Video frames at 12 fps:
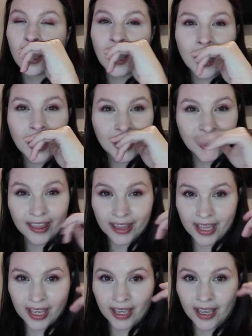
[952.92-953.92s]
I
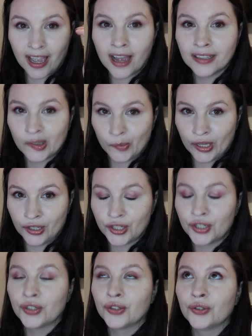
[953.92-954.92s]
think I
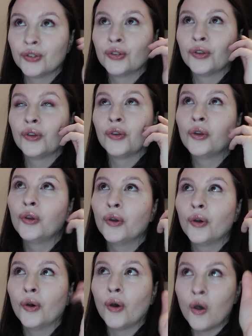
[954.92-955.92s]
spent
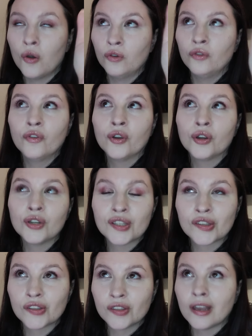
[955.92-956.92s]
over
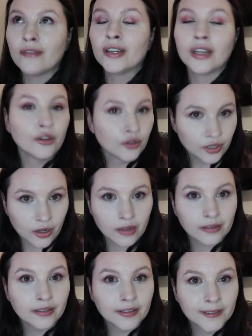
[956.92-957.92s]

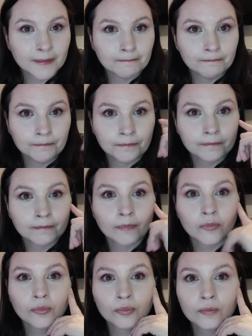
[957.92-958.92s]
$700.
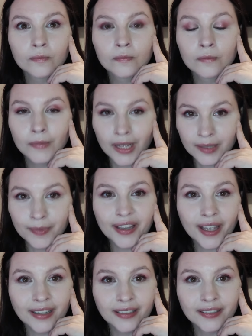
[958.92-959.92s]
That's my
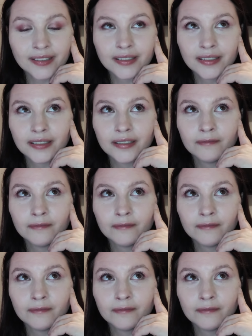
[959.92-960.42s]
guess.